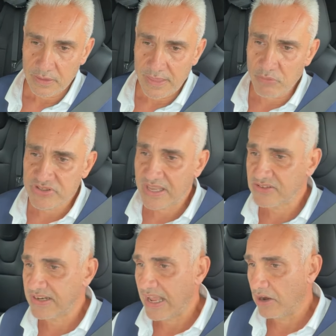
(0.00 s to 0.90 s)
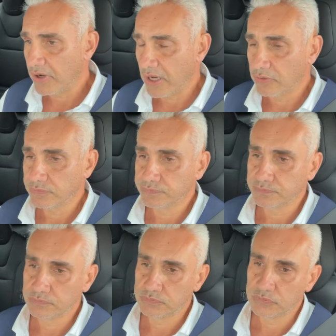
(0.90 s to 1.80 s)
That was that scenario.
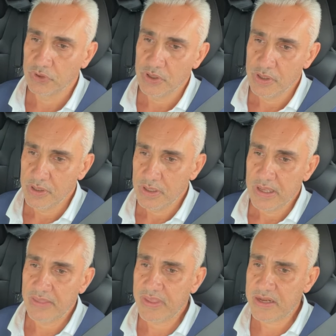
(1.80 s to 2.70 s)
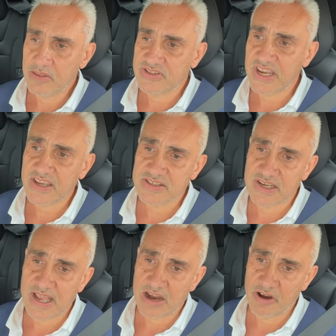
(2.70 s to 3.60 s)
And then the second
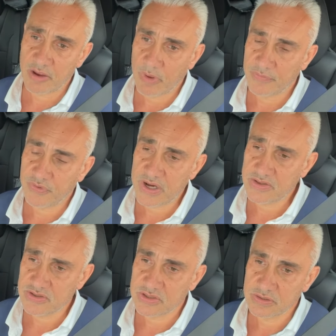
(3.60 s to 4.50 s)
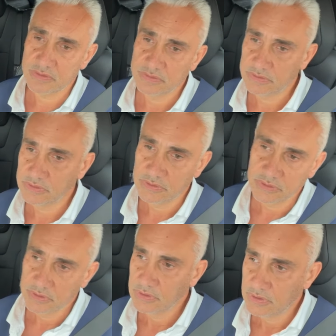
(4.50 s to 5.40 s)
scenario, my friends,
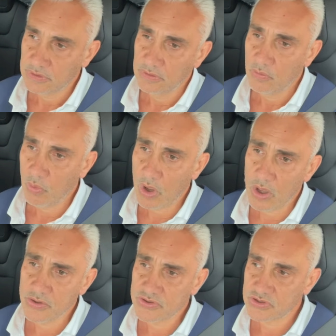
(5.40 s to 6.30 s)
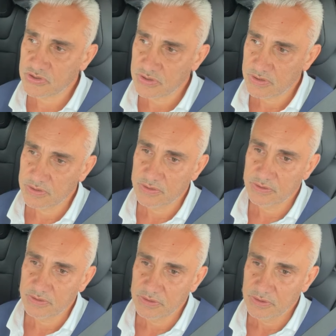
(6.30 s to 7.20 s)
was
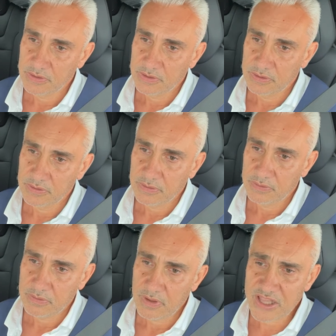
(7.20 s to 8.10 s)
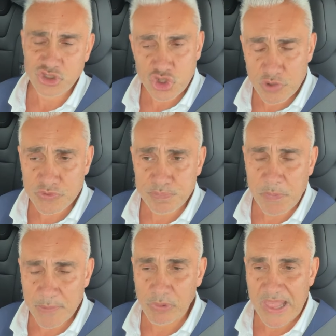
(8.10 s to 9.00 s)
I had two
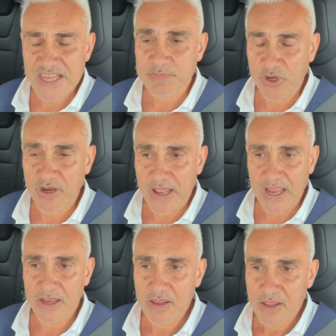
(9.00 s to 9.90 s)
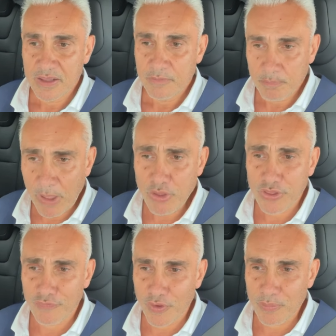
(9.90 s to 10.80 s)
people ask me today.
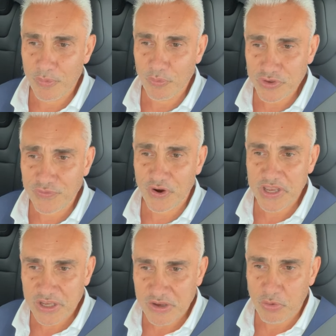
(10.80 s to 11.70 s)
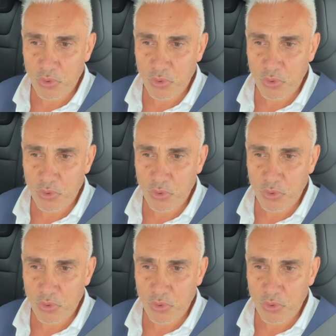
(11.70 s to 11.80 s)
Both of them was very,